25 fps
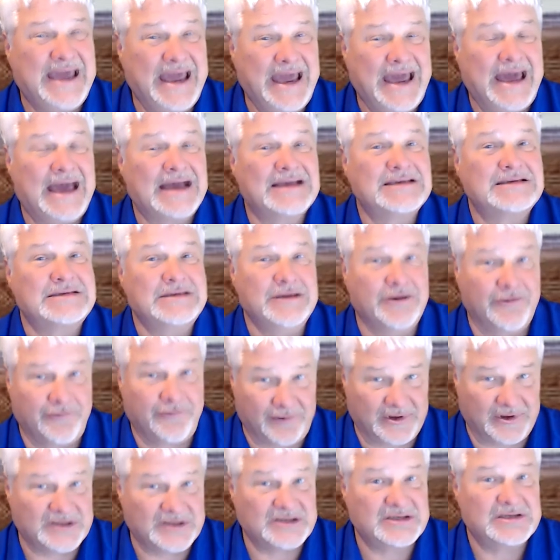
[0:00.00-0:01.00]
tax
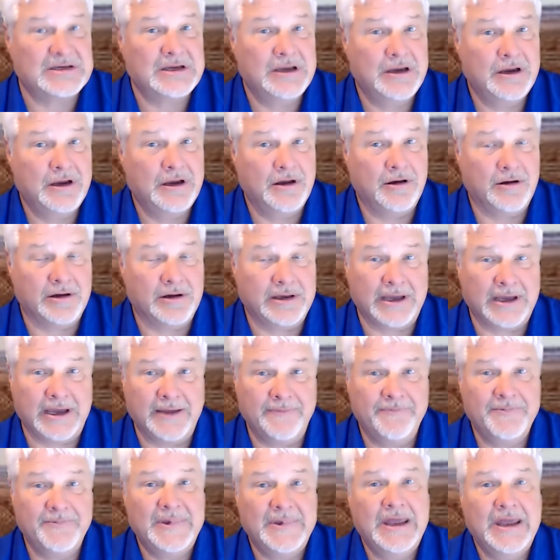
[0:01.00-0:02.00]
difference.
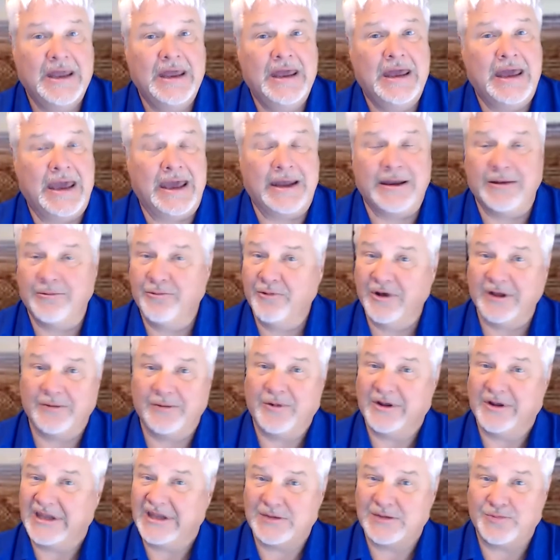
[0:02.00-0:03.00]
Okay. And with,
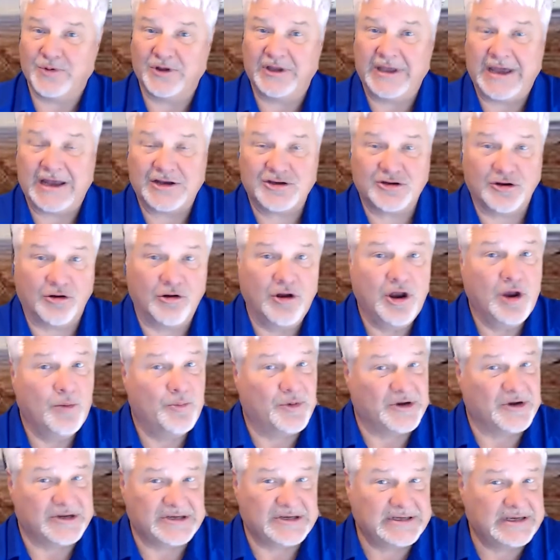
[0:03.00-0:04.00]
with this potential
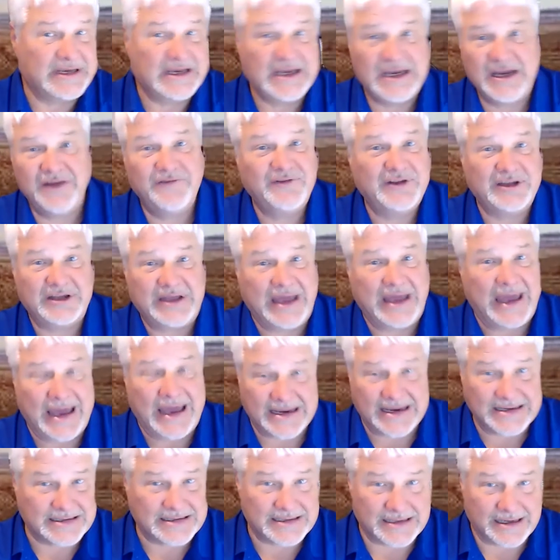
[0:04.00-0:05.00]
perceived
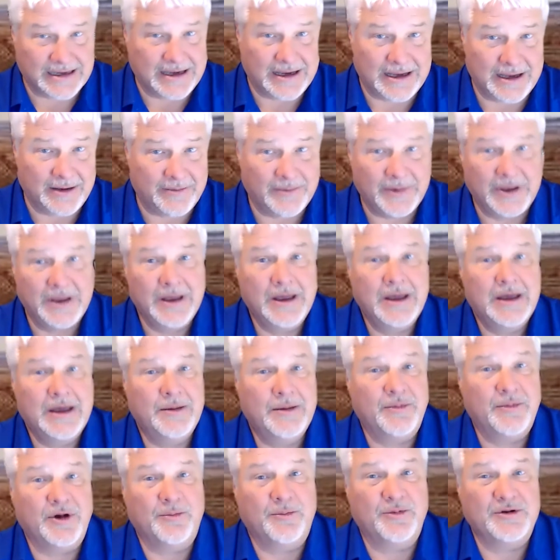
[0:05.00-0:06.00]
tax, um,
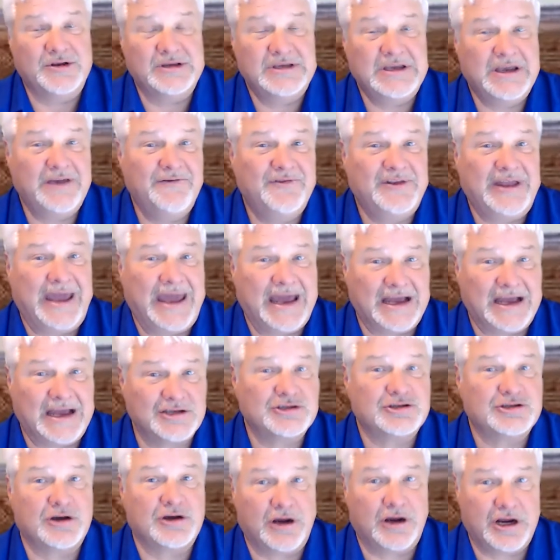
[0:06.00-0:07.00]
well, perceived tax
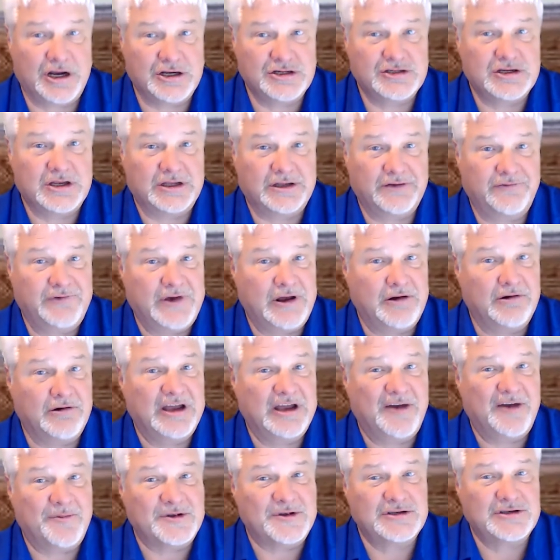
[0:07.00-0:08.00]
charge that the federal
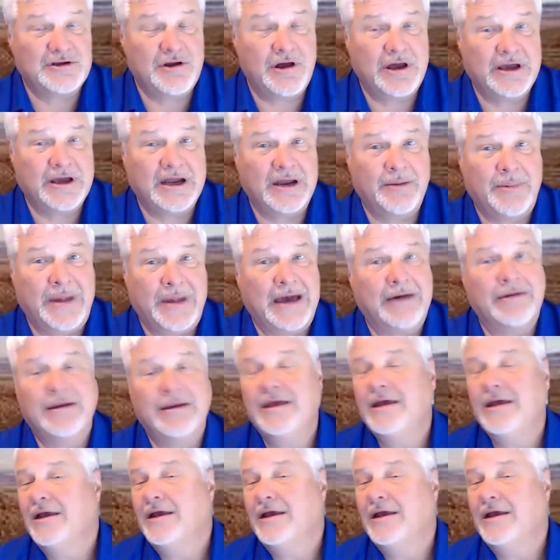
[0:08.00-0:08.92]
government's talking about,